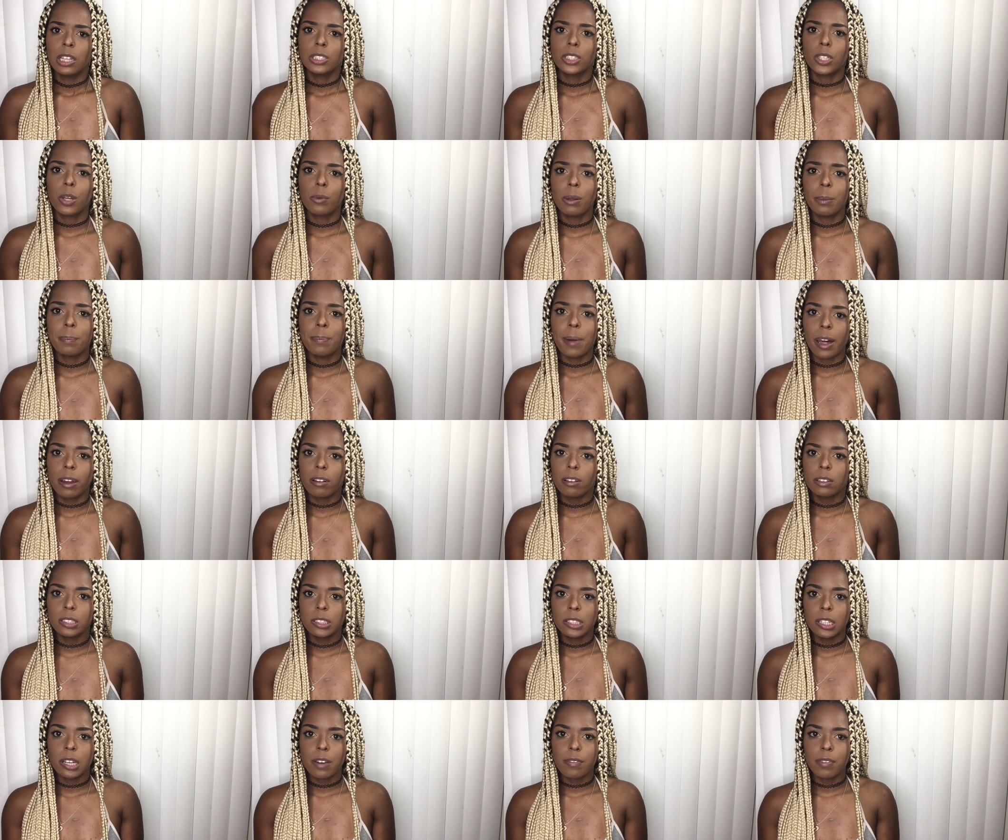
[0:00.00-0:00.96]
So with
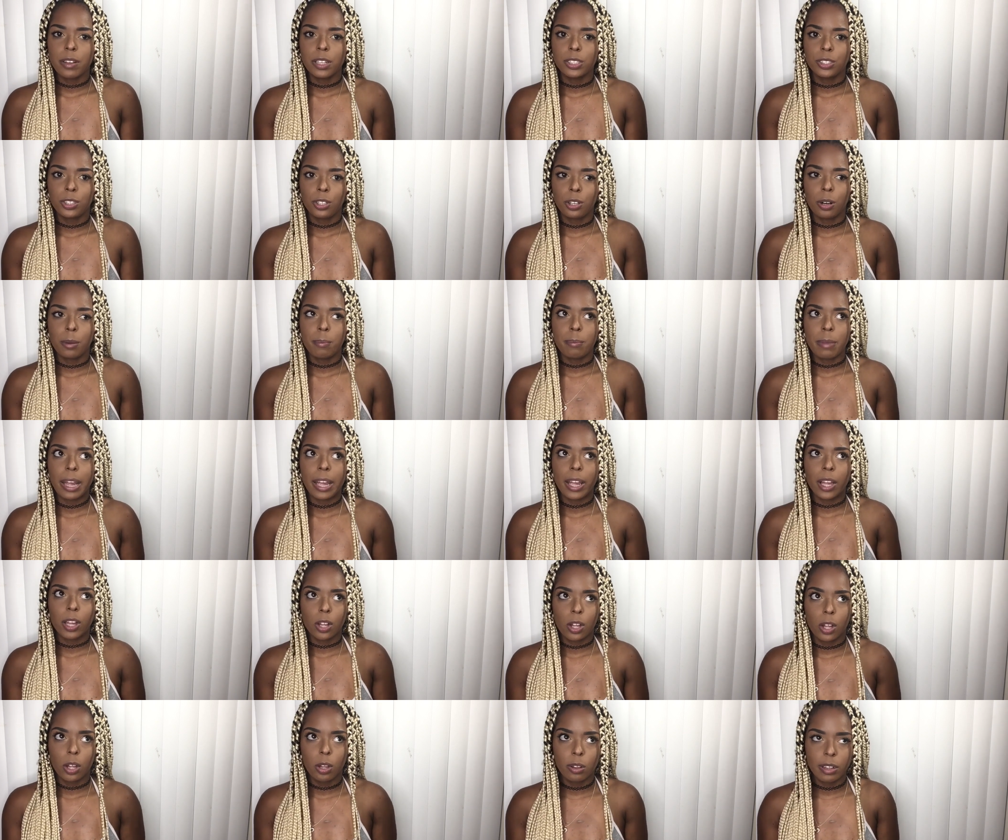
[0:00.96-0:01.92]
bottle service, your
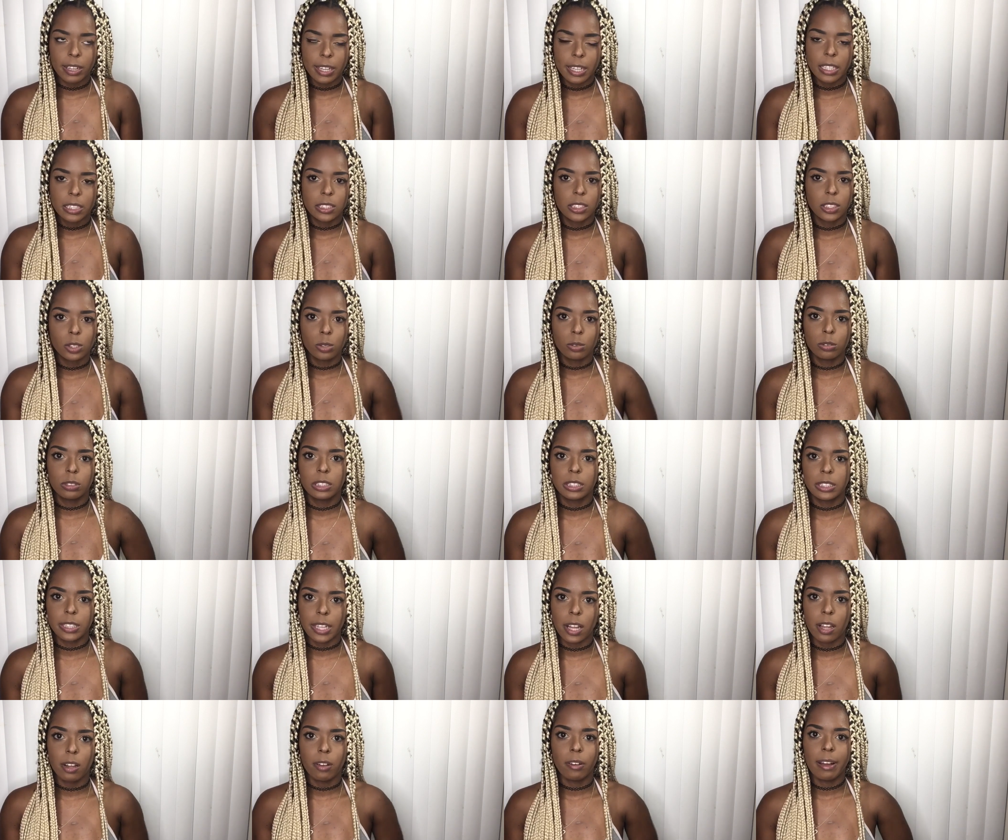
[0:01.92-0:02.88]
main goal is to
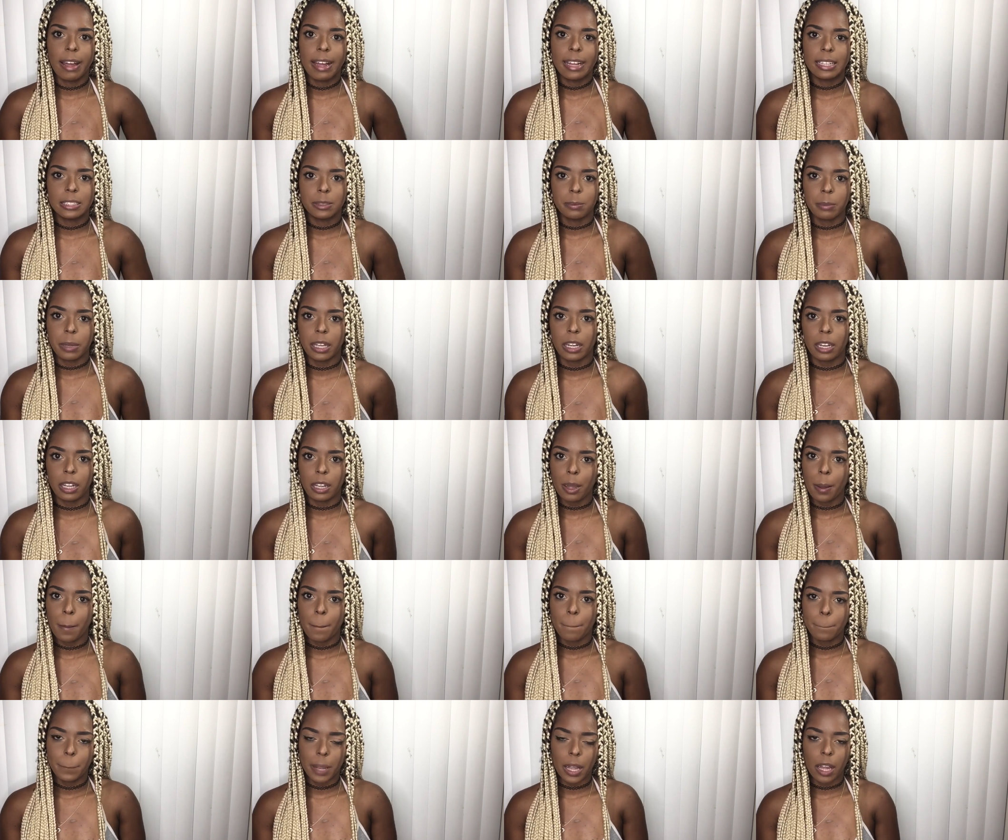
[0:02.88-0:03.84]
sell as
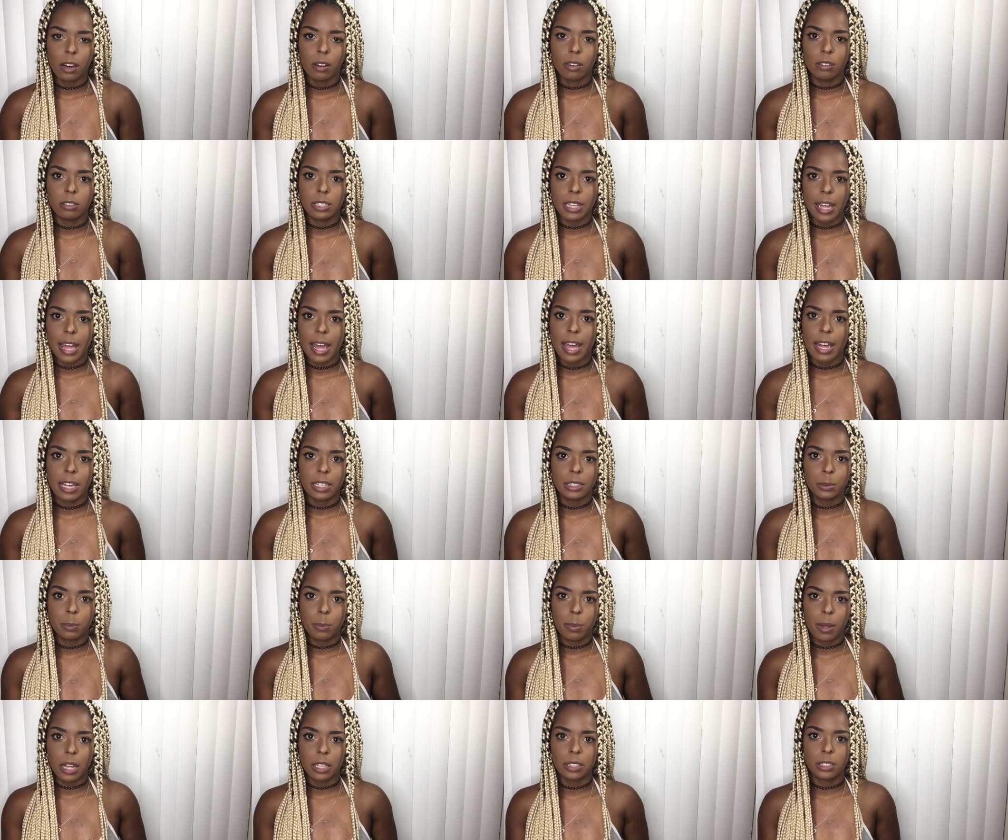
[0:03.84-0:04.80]
many bottles as
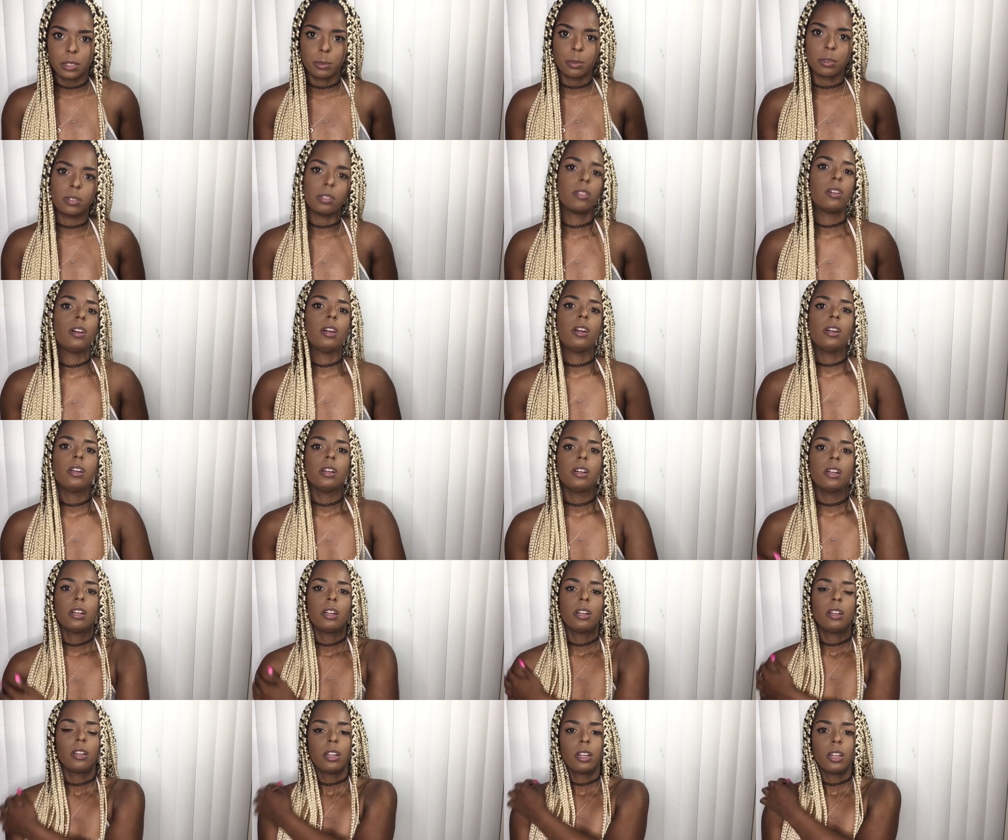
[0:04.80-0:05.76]
possible.
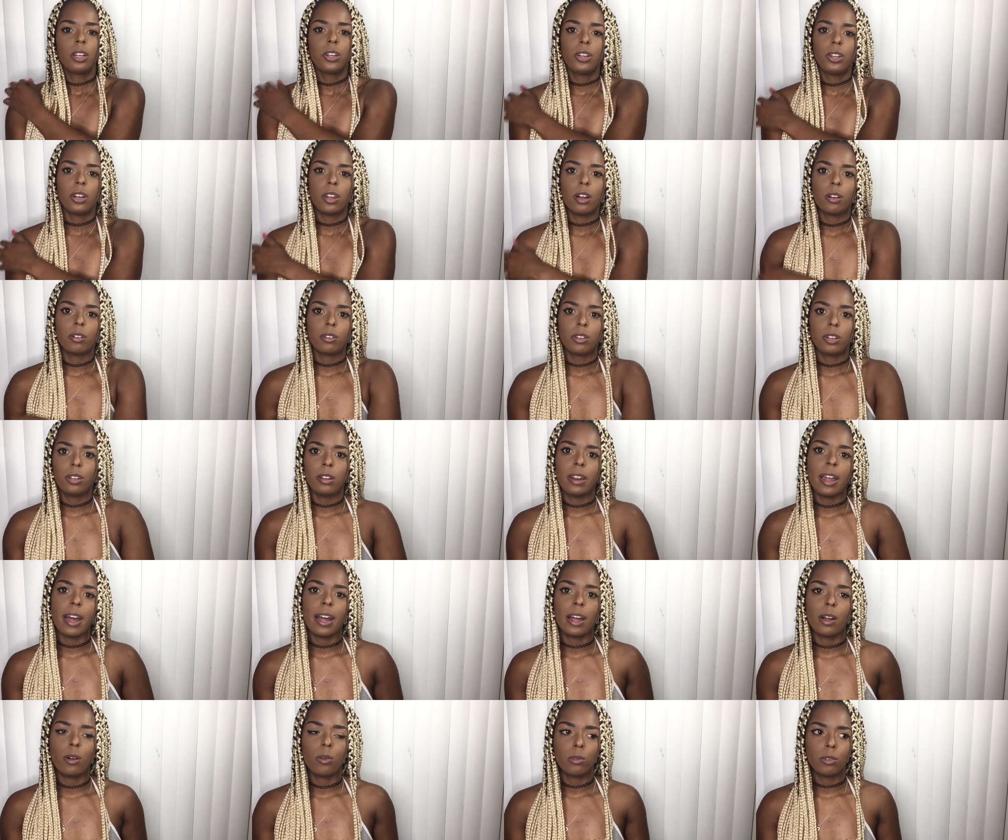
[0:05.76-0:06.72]
You
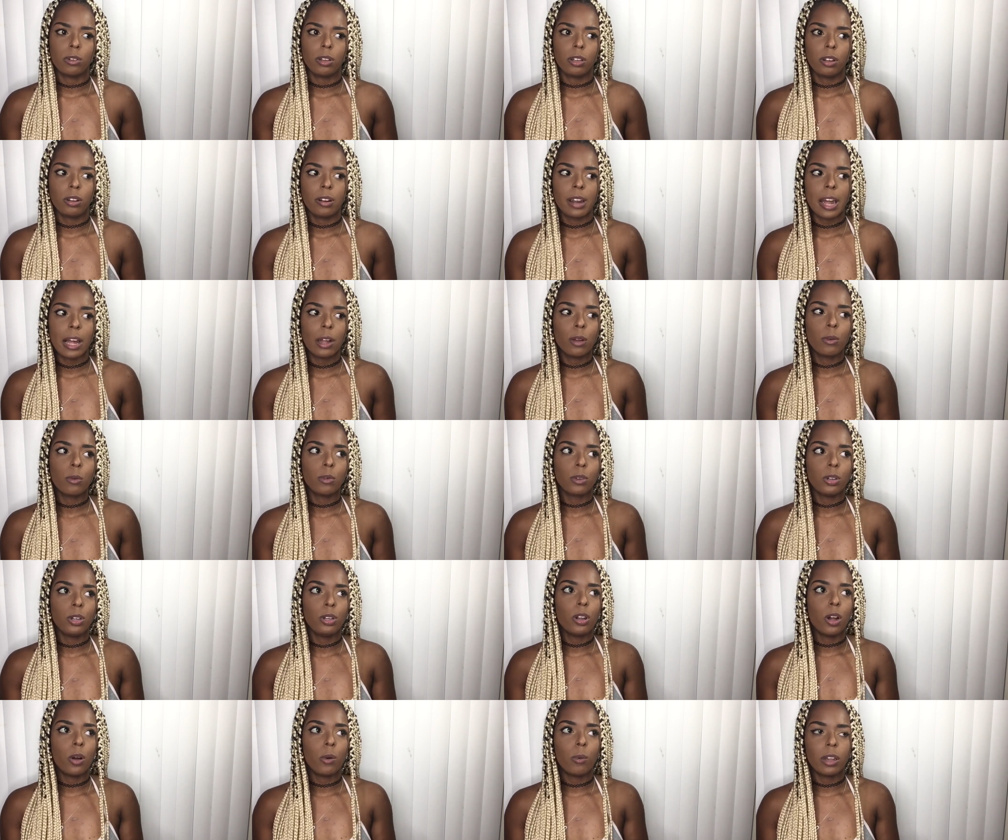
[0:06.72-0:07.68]

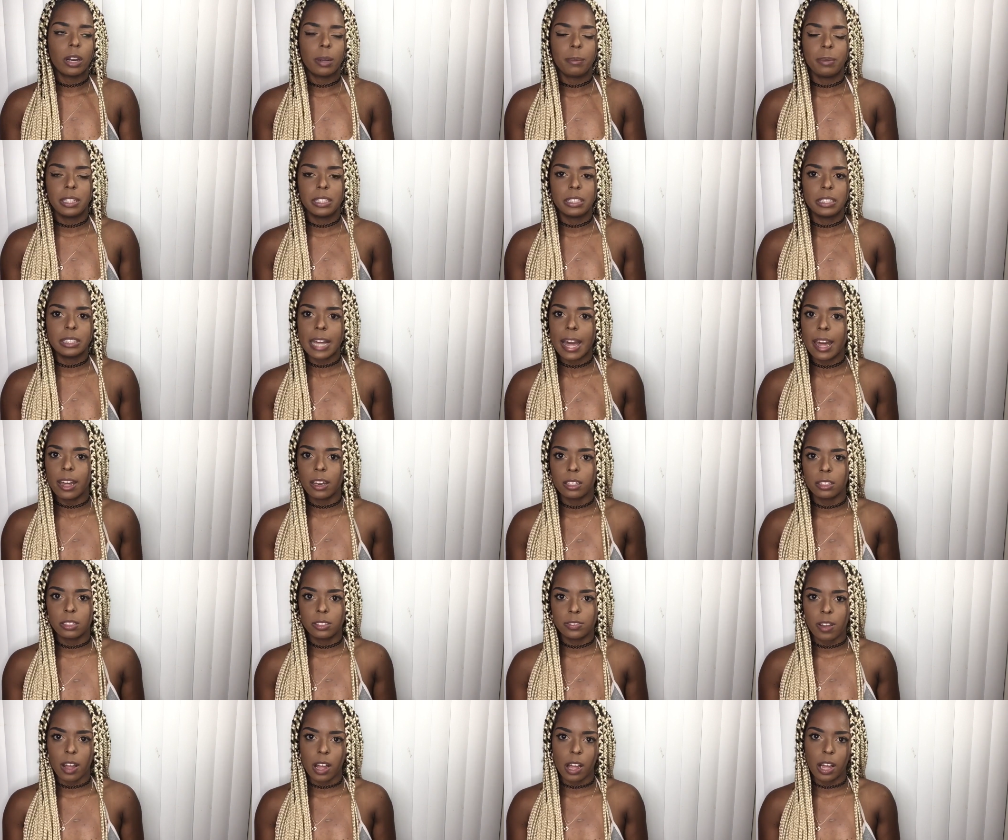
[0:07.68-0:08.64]
don't want to be
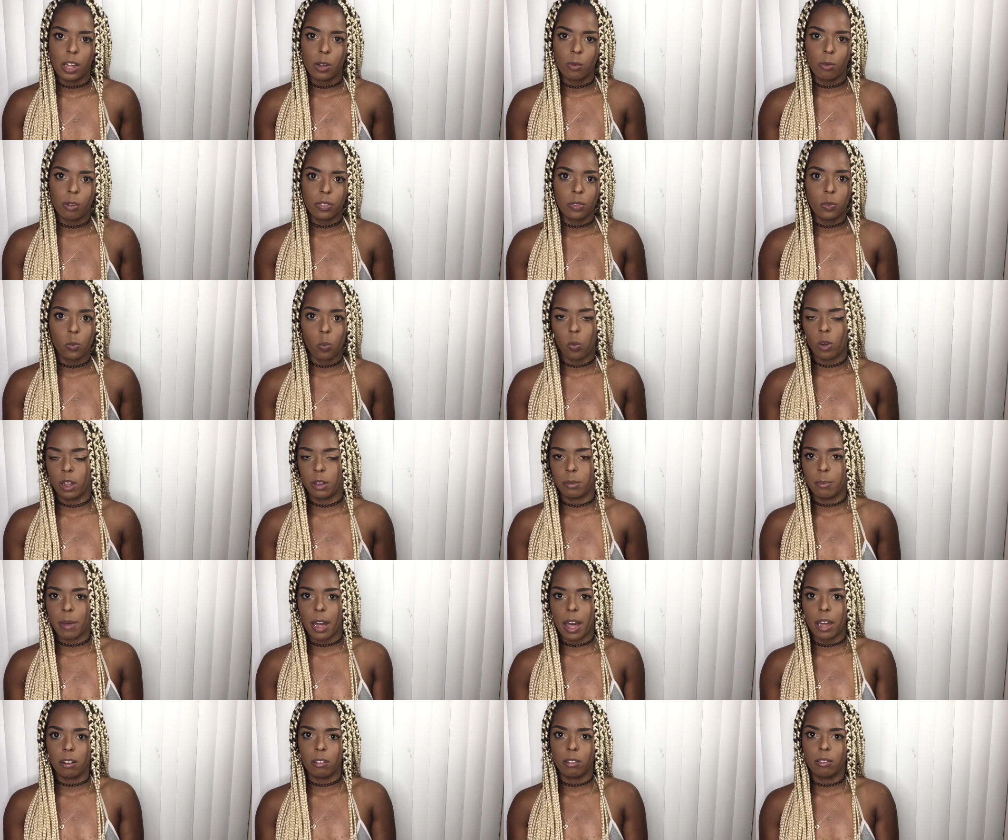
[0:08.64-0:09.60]
satisfied with 1
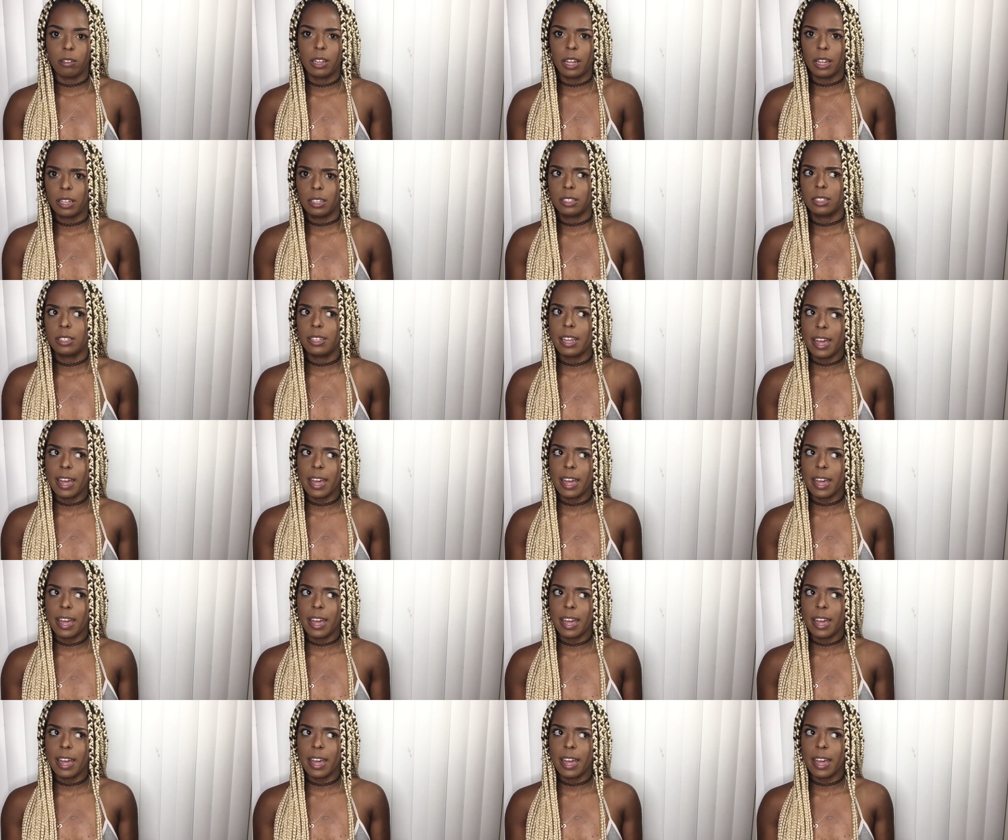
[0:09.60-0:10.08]
bottle. Yeah,